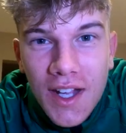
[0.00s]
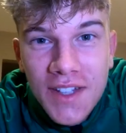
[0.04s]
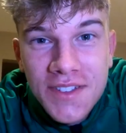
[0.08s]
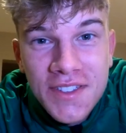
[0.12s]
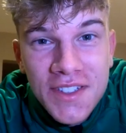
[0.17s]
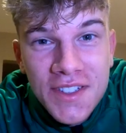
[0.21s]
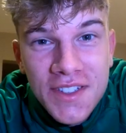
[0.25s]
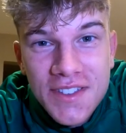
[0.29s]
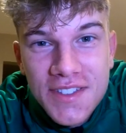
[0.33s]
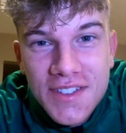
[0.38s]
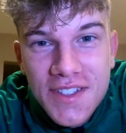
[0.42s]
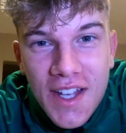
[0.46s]

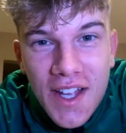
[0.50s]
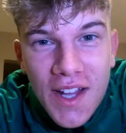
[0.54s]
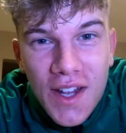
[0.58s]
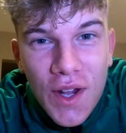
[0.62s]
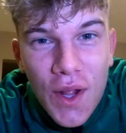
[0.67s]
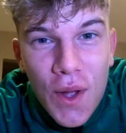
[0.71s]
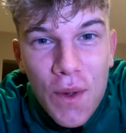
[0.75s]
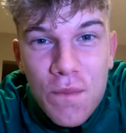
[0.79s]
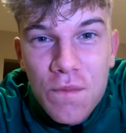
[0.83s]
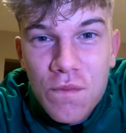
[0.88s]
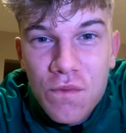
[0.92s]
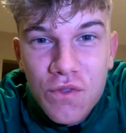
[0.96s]
As you can
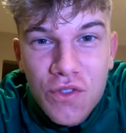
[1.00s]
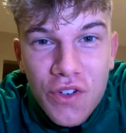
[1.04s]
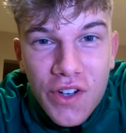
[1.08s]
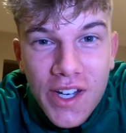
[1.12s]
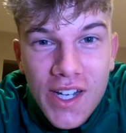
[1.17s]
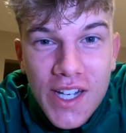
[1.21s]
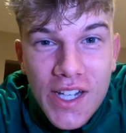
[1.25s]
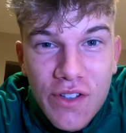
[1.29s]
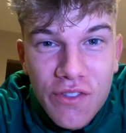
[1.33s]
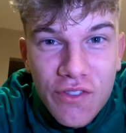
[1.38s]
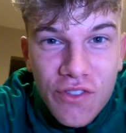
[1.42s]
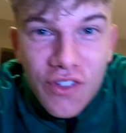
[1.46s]
tell, I'm
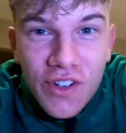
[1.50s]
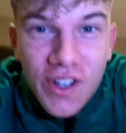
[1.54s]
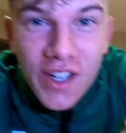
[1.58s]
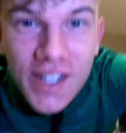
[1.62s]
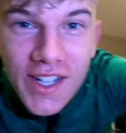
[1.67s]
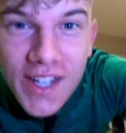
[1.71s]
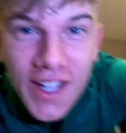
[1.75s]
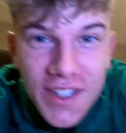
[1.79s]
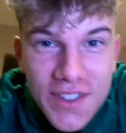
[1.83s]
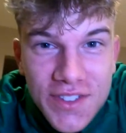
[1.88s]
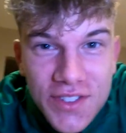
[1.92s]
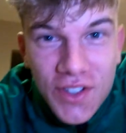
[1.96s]
really
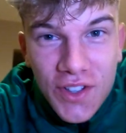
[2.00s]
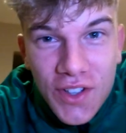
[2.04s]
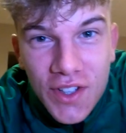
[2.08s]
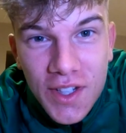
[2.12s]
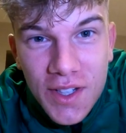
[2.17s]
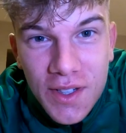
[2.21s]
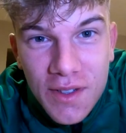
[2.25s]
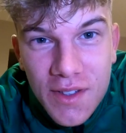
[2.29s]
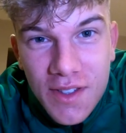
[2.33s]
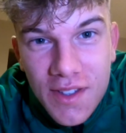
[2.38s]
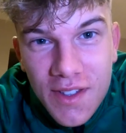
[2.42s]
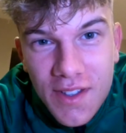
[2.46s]

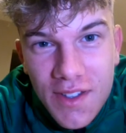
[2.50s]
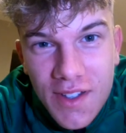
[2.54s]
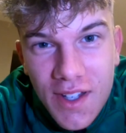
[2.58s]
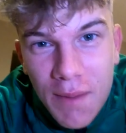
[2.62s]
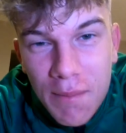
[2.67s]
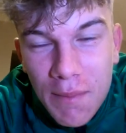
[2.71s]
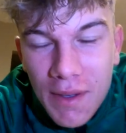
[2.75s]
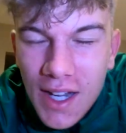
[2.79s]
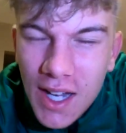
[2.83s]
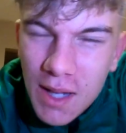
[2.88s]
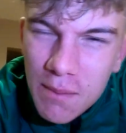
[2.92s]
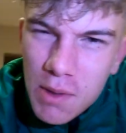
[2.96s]
excited.
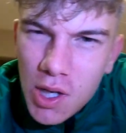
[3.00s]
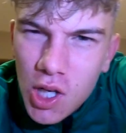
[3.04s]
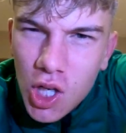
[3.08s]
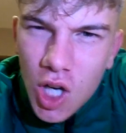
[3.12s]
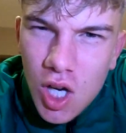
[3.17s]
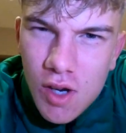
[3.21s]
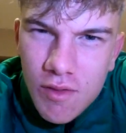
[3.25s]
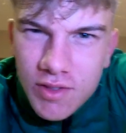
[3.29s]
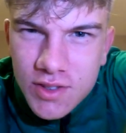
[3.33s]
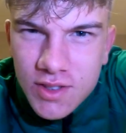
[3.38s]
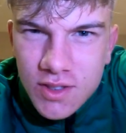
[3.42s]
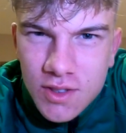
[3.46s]
I'm a little bit
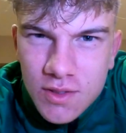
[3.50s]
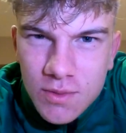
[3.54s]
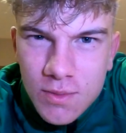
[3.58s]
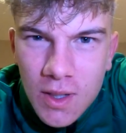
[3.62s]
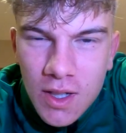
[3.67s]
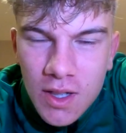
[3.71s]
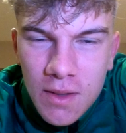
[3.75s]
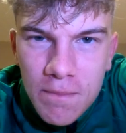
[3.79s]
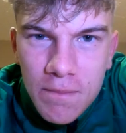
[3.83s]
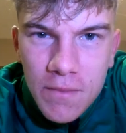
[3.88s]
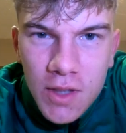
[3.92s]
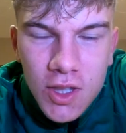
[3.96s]
nervous as
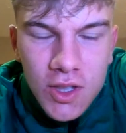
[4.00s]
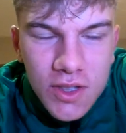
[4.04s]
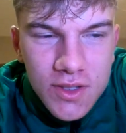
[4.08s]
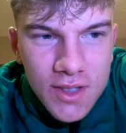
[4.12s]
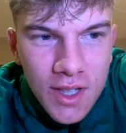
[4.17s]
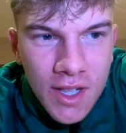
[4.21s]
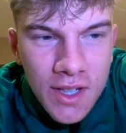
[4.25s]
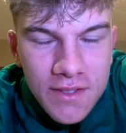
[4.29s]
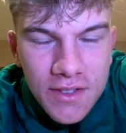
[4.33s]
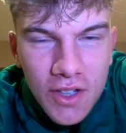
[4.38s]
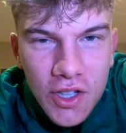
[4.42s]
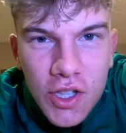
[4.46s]
well
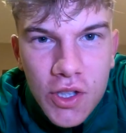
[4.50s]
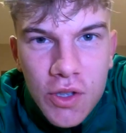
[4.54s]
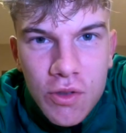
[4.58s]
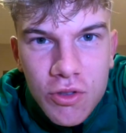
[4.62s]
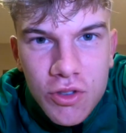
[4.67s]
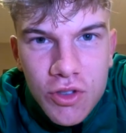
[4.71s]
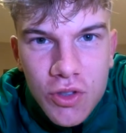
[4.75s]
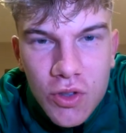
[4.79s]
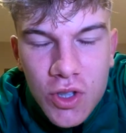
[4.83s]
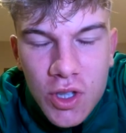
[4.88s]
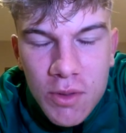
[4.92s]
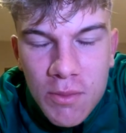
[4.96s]
because it is a
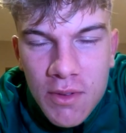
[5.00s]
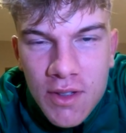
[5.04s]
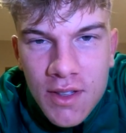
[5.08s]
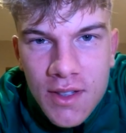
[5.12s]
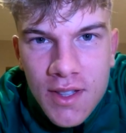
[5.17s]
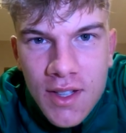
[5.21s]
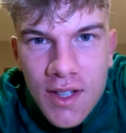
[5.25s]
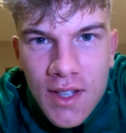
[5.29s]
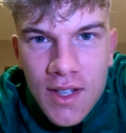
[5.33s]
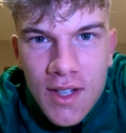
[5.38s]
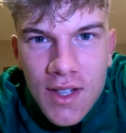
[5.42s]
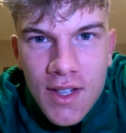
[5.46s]
huge
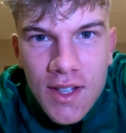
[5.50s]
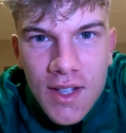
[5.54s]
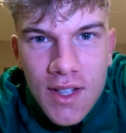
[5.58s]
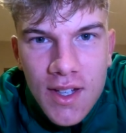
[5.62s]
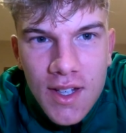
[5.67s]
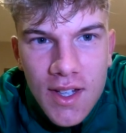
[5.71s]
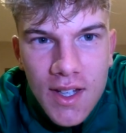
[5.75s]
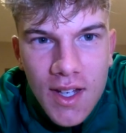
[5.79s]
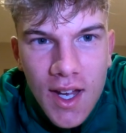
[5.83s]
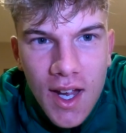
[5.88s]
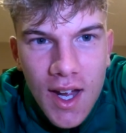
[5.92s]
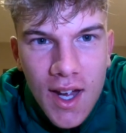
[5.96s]
tournament,
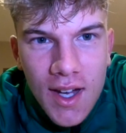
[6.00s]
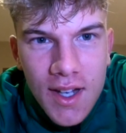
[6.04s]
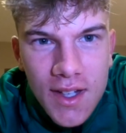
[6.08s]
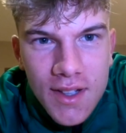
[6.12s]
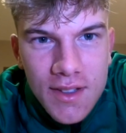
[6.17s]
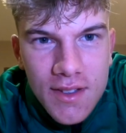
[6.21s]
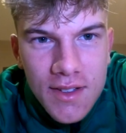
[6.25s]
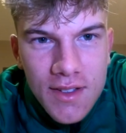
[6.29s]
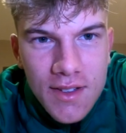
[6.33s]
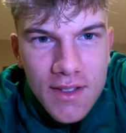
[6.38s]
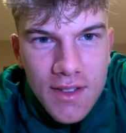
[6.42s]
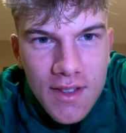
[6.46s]

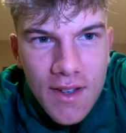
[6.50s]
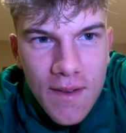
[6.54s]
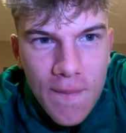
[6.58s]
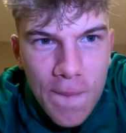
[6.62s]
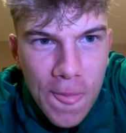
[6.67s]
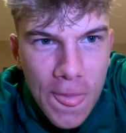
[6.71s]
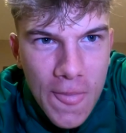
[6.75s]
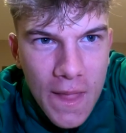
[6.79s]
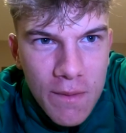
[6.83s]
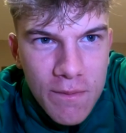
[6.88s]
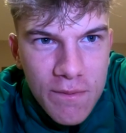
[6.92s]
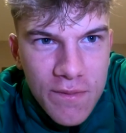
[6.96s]
and
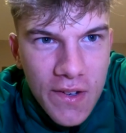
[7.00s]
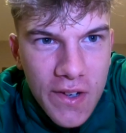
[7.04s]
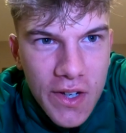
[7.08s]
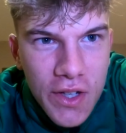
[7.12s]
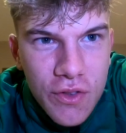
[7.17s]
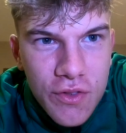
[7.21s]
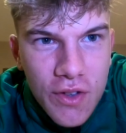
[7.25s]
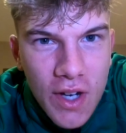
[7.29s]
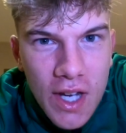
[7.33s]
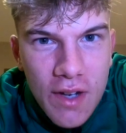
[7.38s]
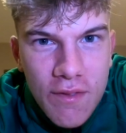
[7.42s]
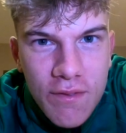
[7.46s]
I'm
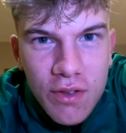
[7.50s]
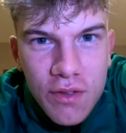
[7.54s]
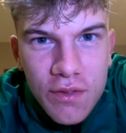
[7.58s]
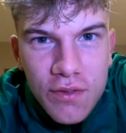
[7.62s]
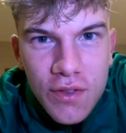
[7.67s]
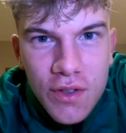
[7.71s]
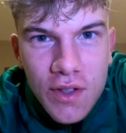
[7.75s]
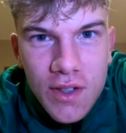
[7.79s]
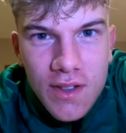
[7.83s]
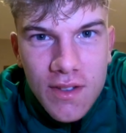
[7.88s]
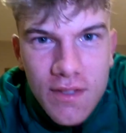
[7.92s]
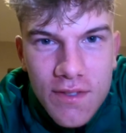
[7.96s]
very grateful
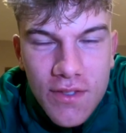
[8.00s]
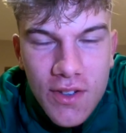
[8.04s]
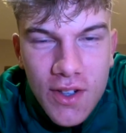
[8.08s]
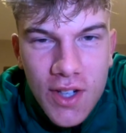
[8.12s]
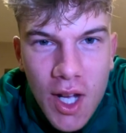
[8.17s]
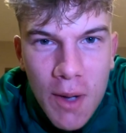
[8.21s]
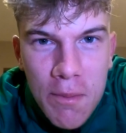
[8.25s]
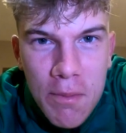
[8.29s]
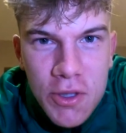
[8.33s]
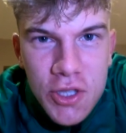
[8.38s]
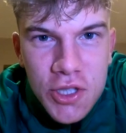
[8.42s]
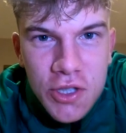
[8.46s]
for
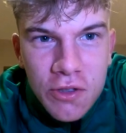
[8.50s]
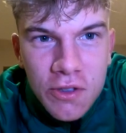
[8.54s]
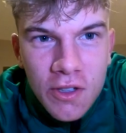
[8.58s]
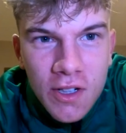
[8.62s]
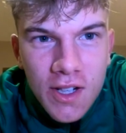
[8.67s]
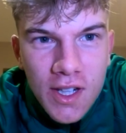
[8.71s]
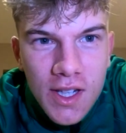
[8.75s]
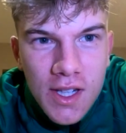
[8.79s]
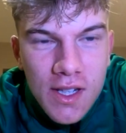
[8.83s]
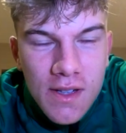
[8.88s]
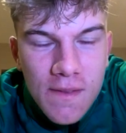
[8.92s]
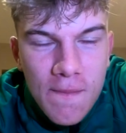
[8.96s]
the
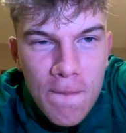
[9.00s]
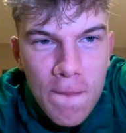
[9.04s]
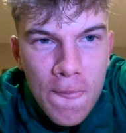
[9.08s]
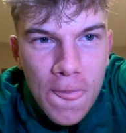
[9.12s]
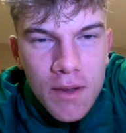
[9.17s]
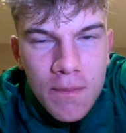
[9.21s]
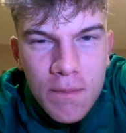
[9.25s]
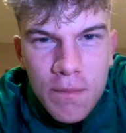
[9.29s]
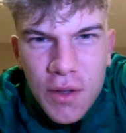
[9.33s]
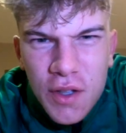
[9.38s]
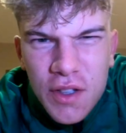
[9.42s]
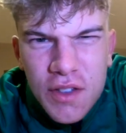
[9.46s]
opportunity,
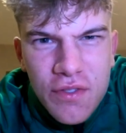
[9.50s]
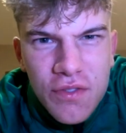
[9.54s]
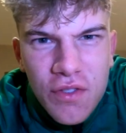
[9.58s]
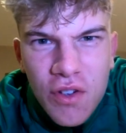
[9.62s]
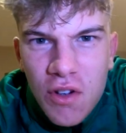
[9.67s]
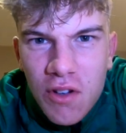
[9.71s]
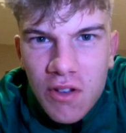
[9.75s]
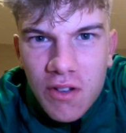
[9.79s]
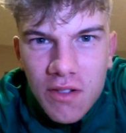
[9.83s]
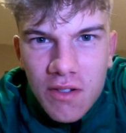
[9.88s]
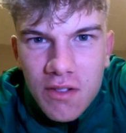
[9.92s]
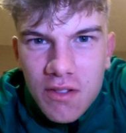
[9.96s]
but it's
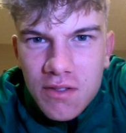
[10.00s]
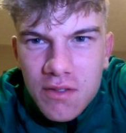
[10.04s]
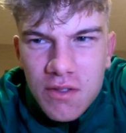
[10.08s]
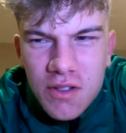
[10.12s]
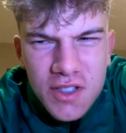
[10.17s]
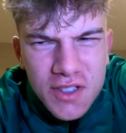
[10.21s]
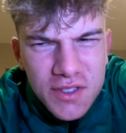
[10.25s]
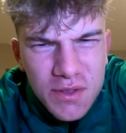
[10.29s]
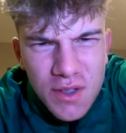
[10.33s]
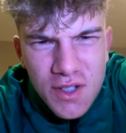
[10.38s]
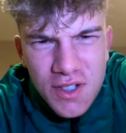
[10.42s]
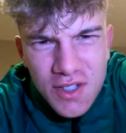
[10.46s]
fine
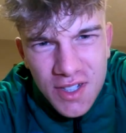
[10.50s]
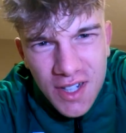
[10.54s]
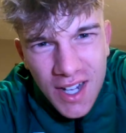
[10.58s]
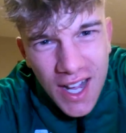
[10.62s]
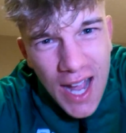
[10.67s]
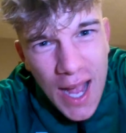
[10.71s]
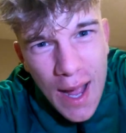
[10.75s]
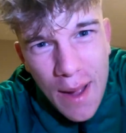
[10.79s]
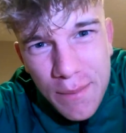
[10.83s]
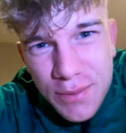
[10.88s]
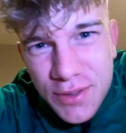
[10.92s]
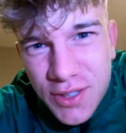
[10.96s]
because we're gonna
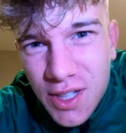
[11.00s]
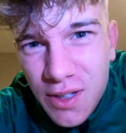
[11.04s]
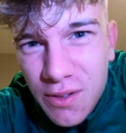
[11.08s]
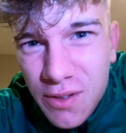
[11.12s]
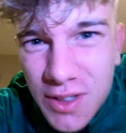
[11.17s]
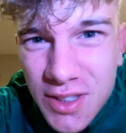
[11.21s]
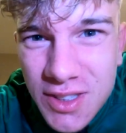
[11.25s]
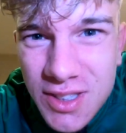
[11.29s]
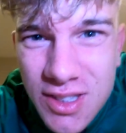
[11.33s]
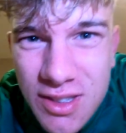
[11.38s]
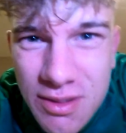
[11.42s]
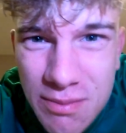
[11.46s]

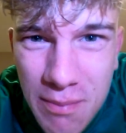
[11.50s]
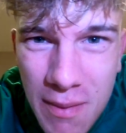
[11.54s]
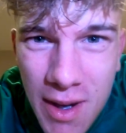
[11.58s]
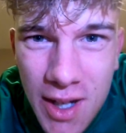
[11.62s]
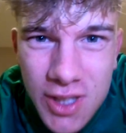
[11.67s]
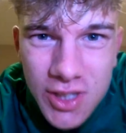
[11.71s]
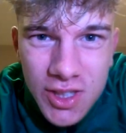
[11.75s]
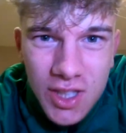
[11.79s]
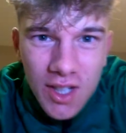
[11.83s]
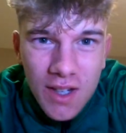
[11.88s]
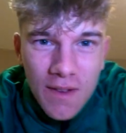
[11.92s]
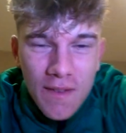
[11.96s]
absolutely
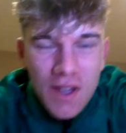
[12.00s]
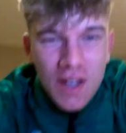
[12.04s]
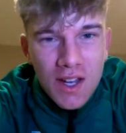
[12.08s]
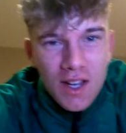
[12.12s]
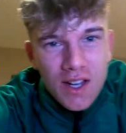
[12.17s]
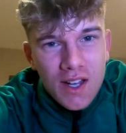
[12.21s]
smash it.